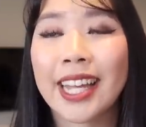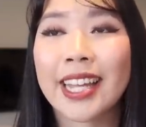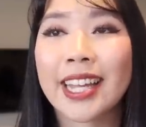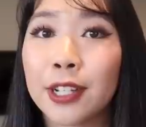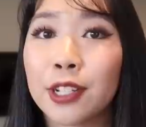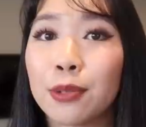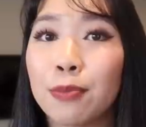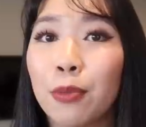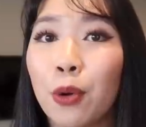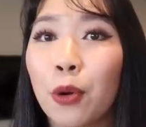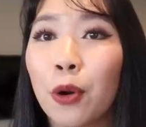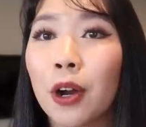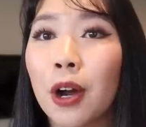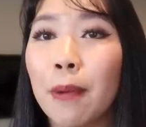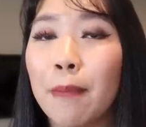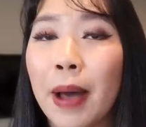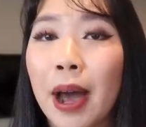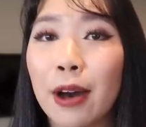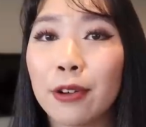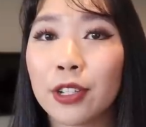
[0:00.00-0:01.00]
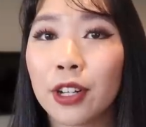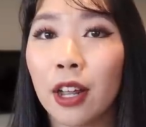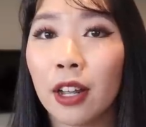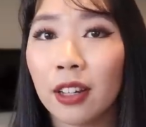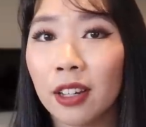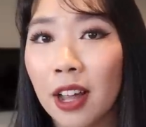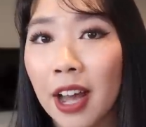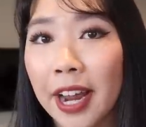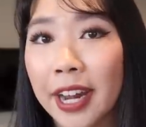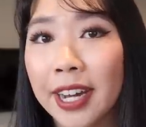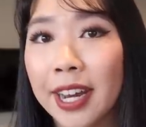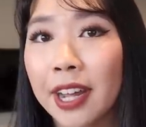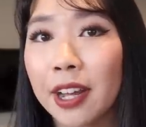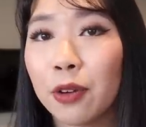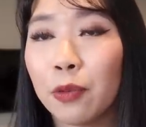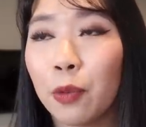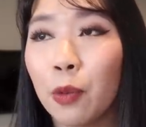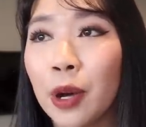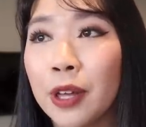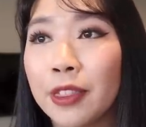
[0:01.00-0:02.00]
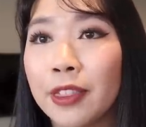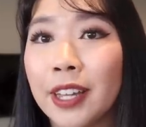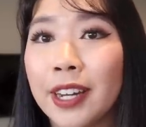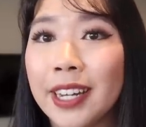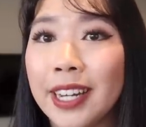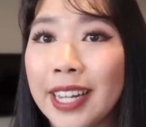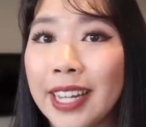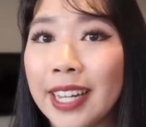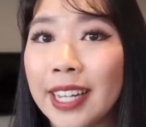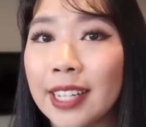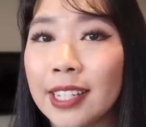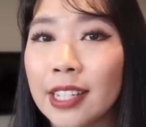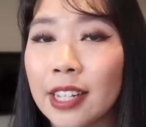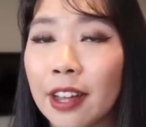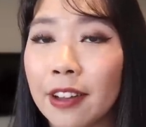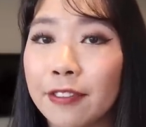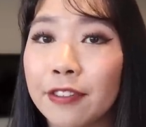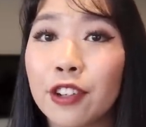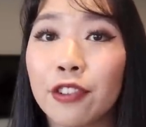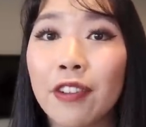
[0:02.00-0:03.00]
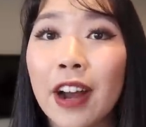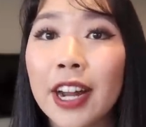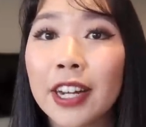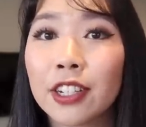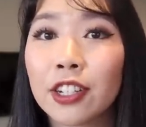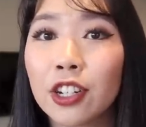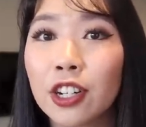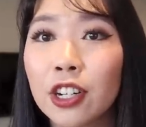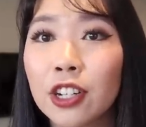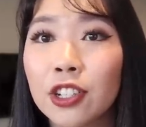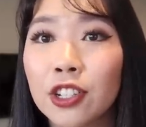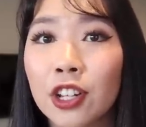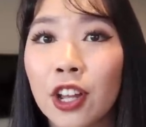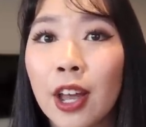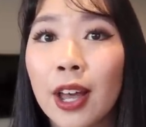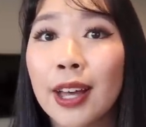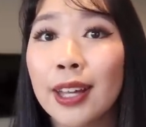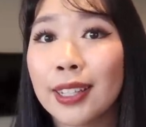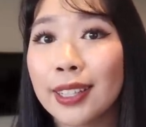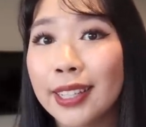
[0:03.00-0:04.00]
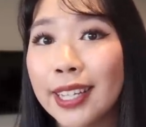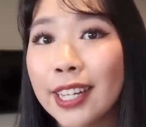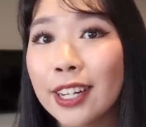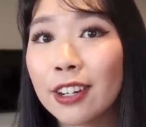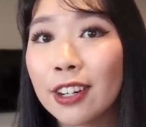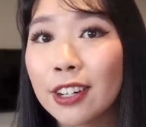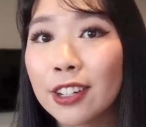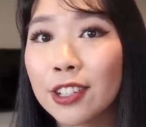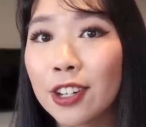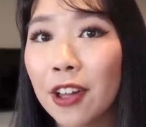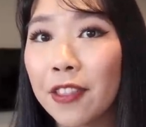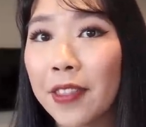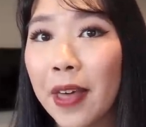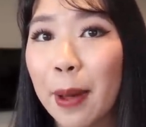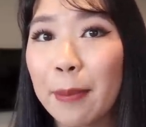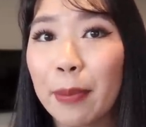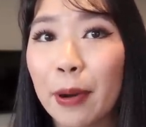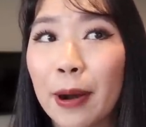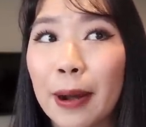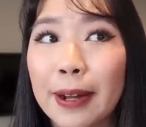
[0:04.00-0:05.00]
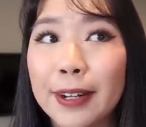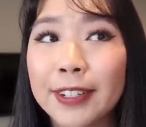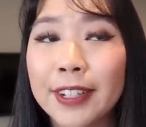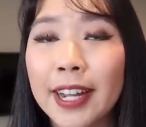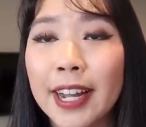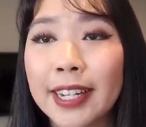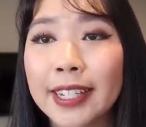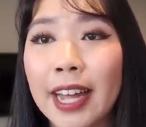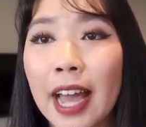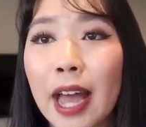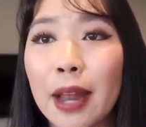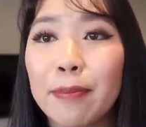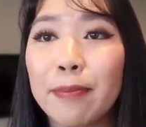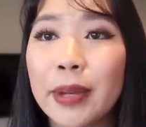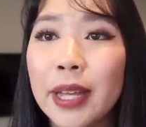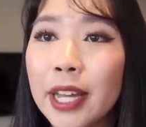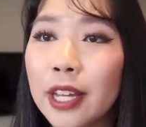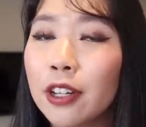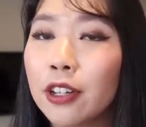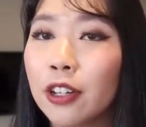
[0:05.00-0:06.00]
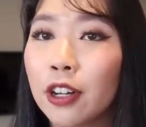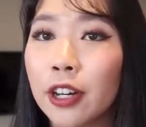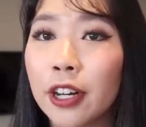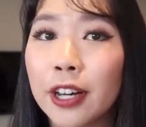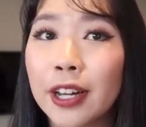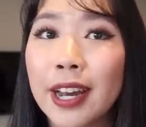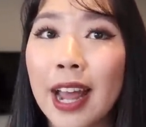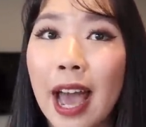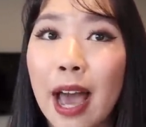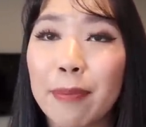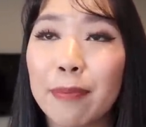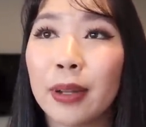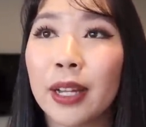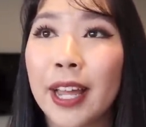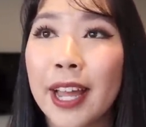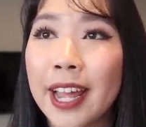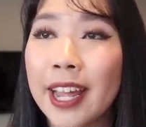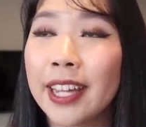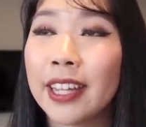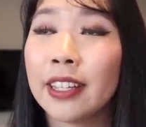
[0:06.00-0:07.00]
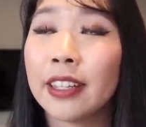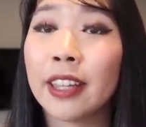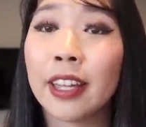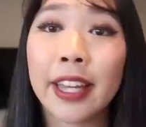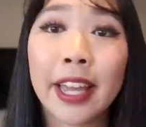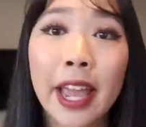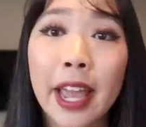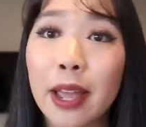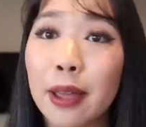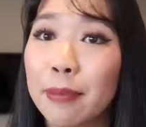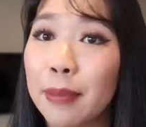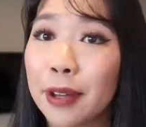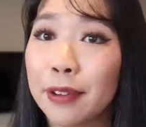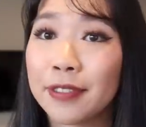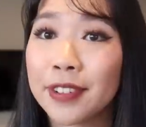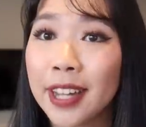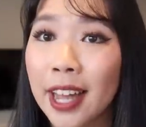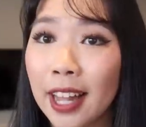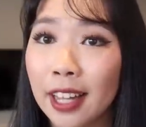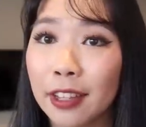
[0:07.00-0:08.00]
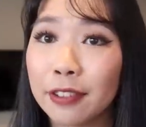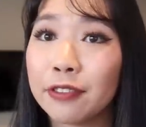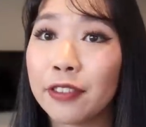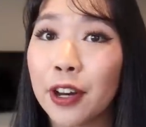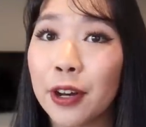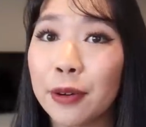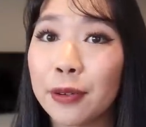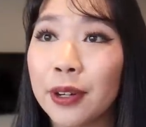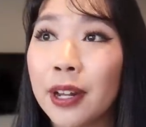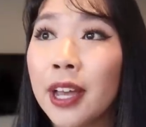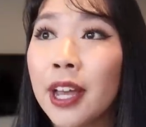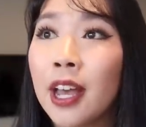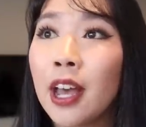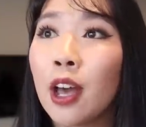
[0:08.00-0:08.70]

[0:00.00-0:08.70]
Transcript: Like, it's more about aligning with the needs of directors, leaders on that project, and being good at playing the game of telephone.